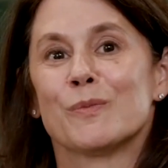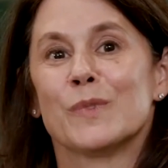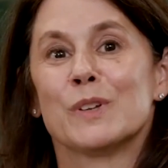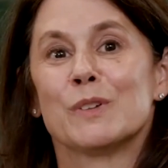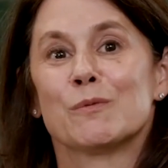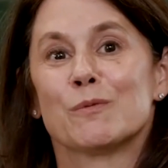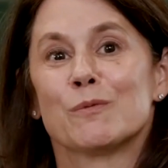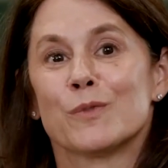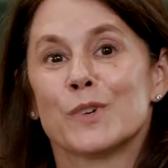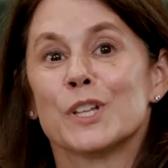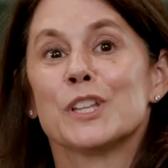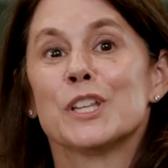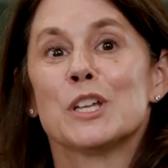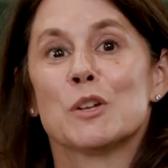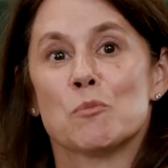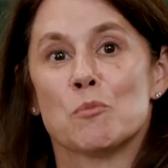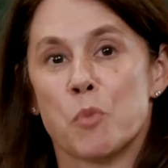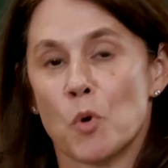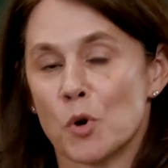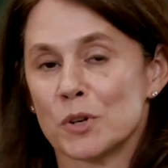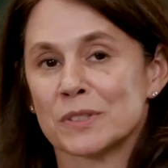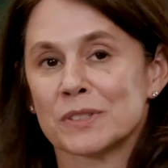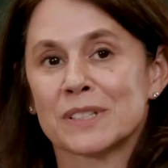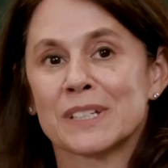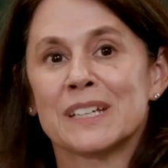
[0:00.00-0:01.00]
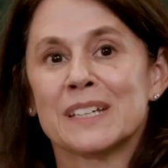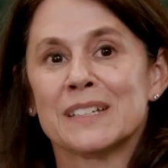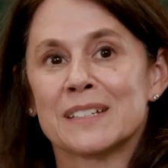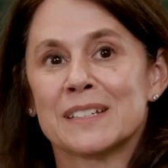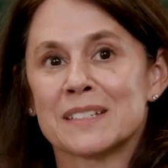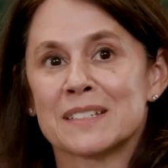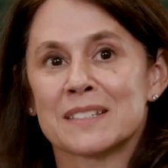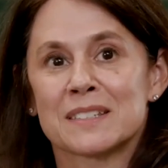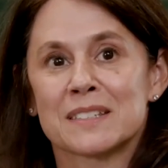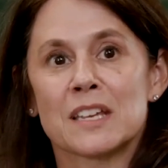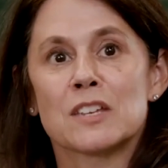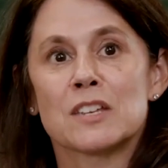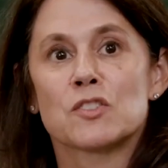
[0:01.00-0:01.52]
really importantly
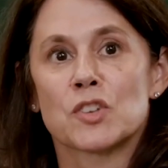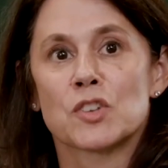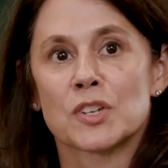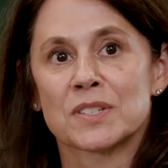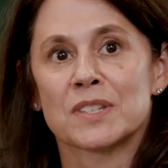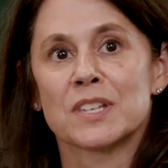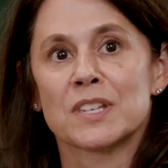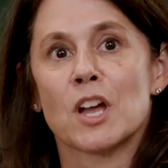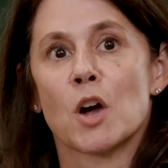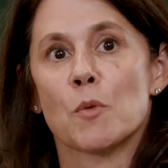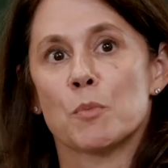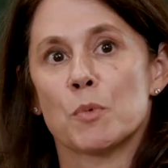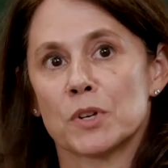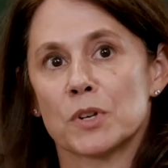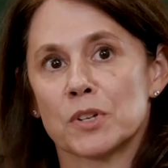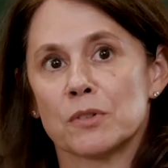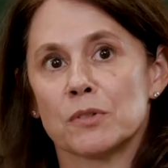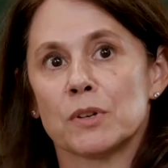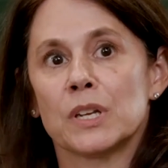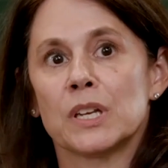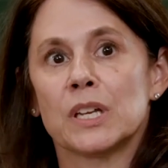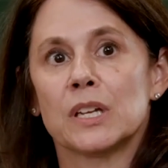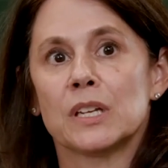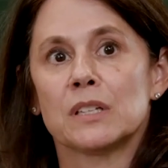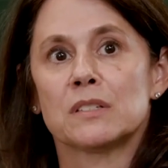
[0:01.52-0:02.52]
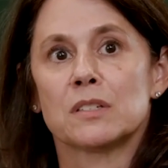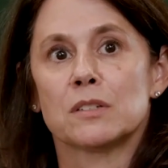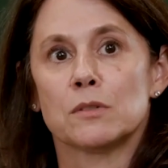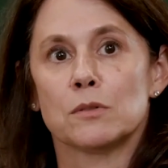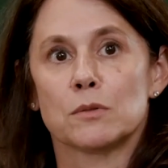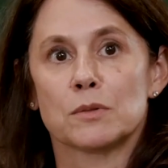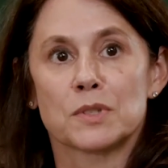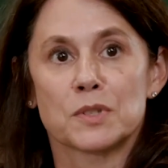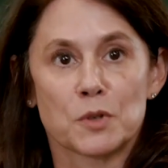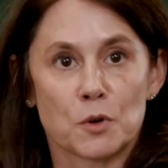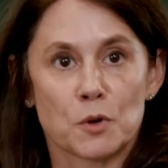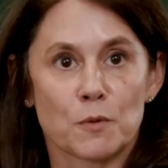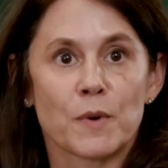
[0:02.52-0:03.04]
is just the opportunity to
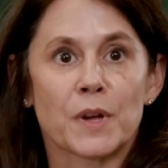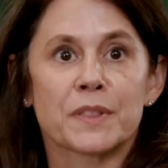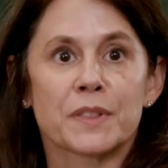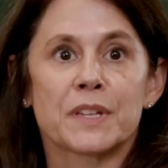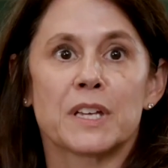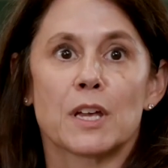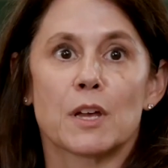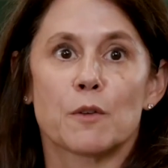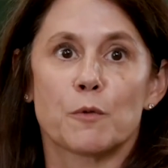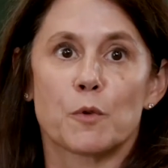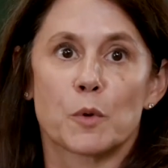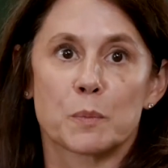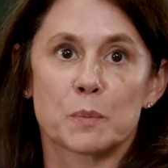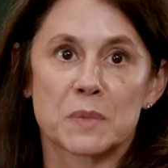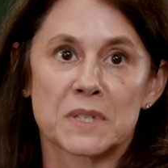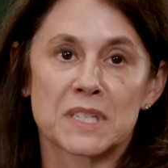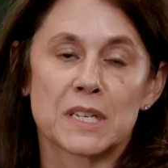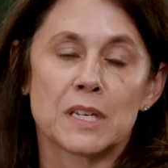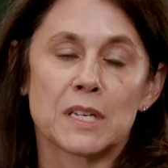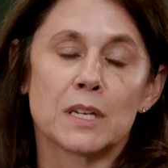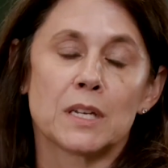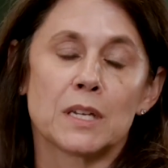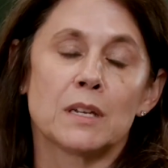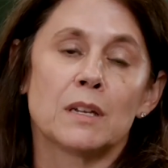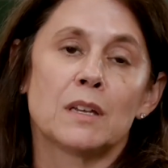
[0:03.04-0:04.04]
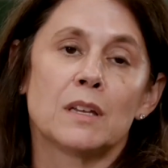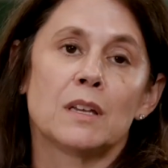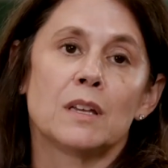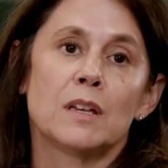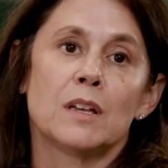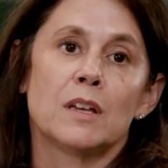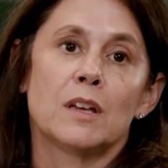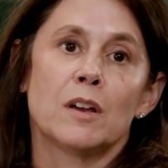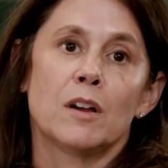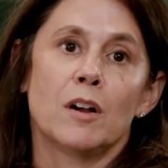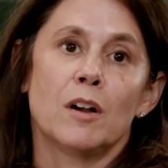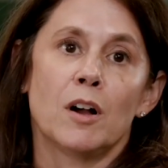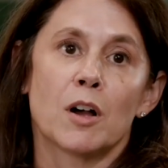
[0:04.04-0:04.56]
serve on the FOMC,
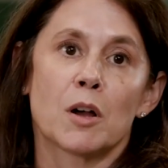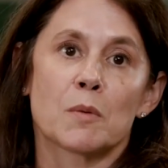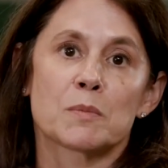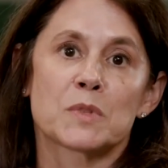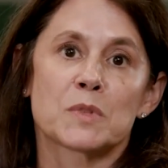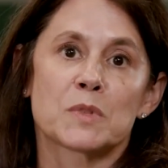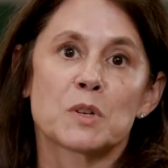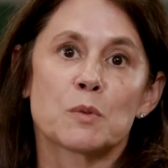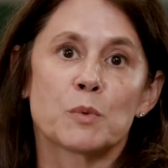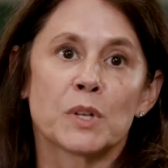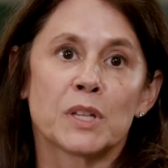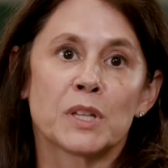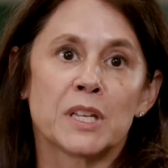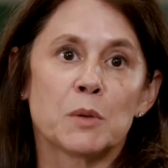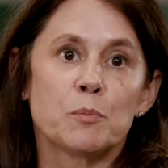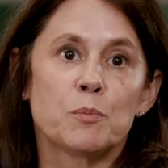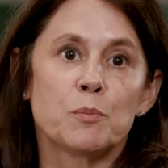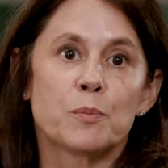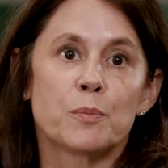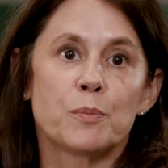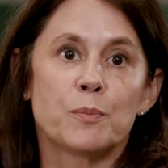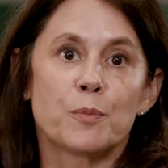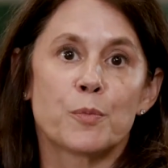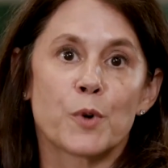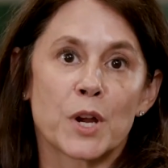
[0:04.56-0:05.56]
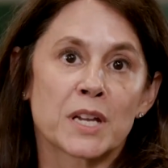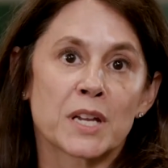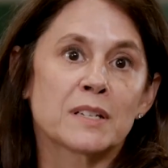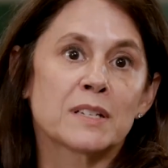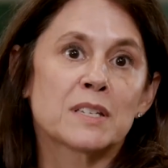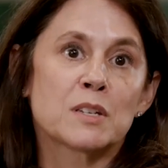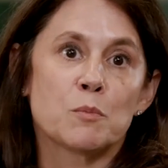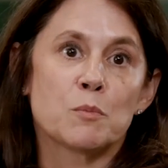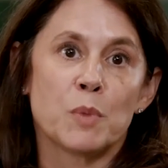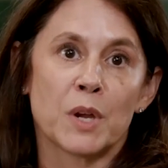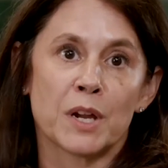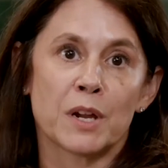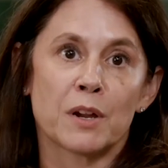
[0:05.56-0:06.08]
to really bring
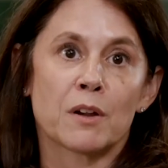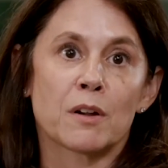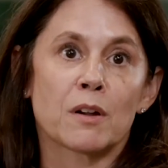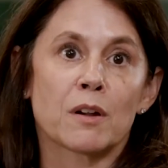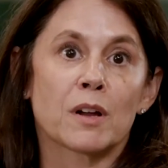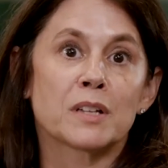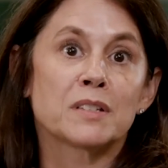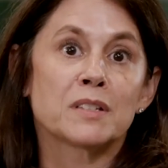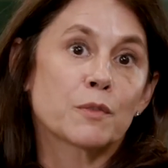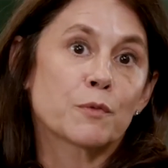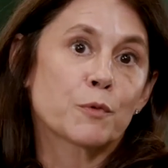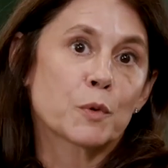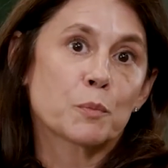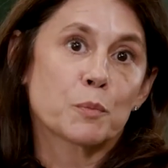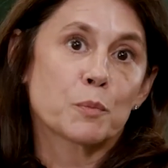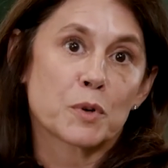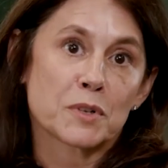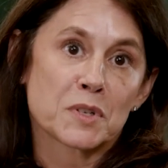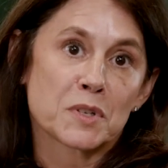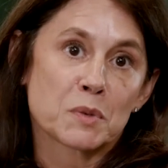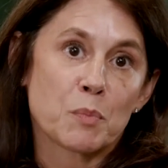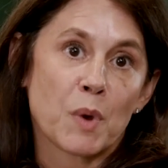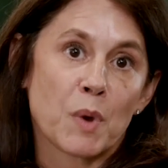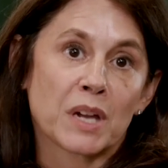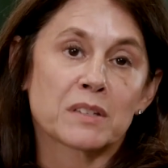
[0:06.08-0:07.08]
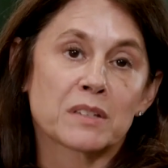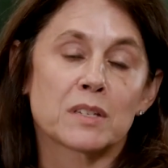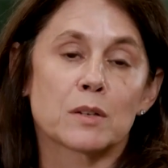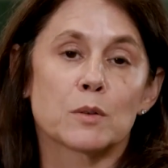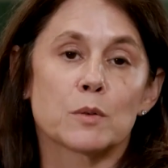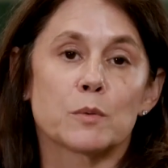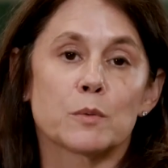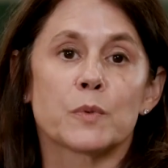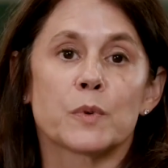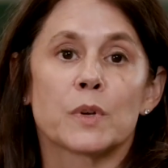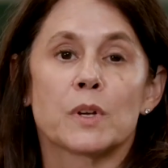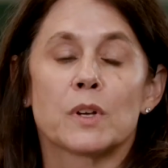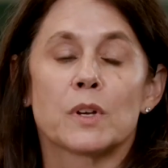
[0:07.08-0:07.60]
to bear a different
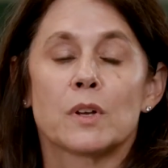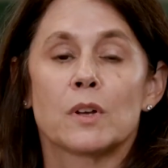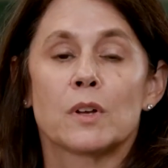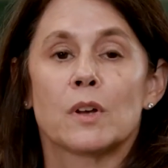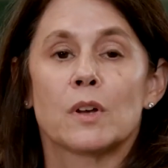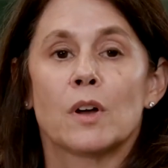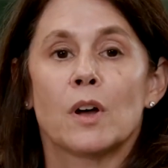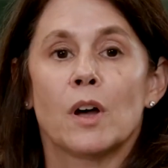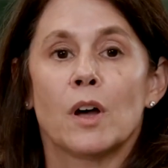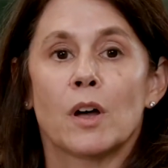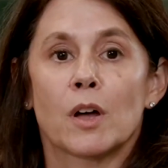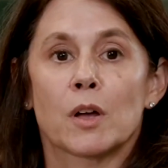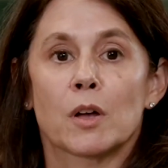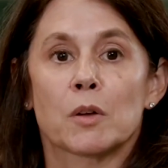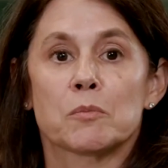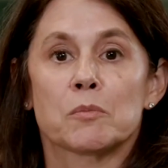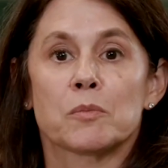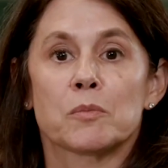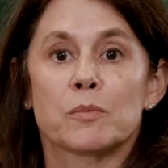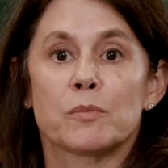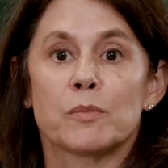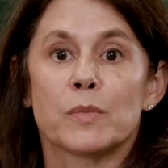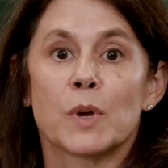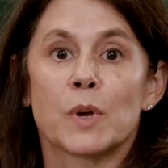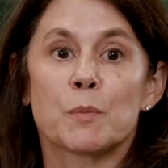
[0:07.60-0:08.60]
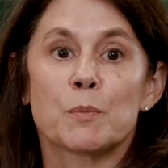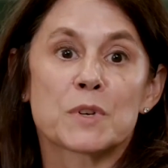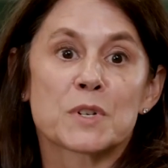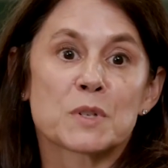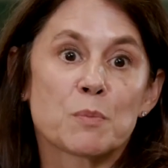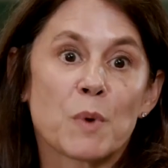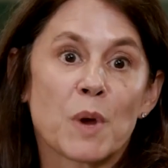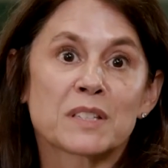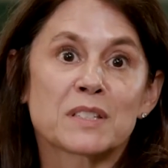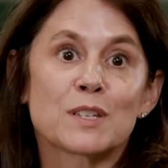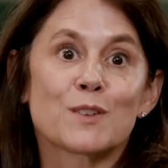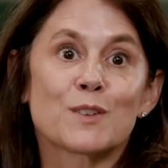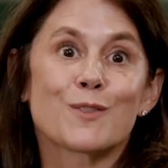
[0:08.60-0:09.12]
perspective, a
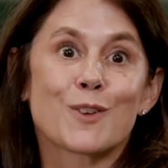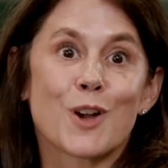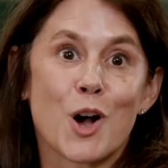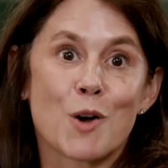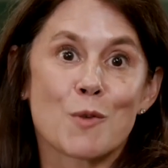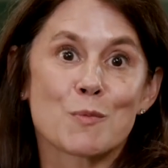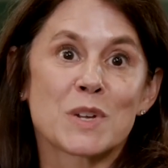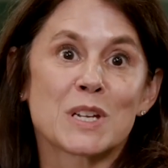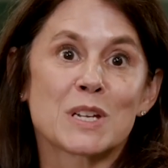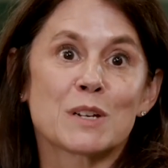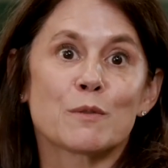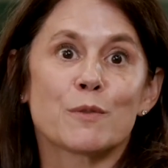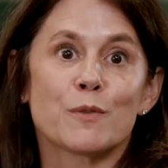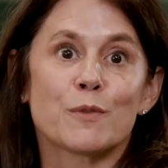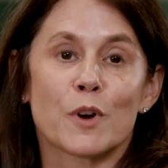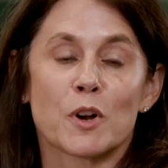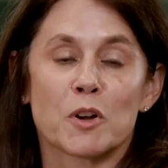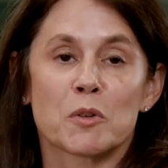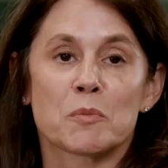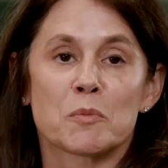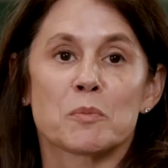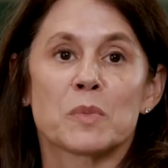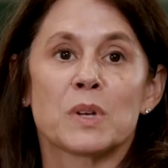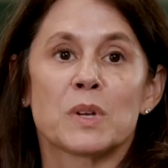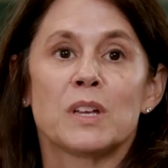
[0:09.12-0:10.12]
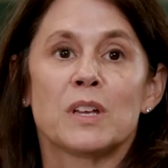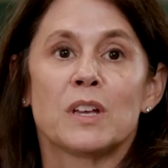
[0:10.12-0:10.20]
perspective coming from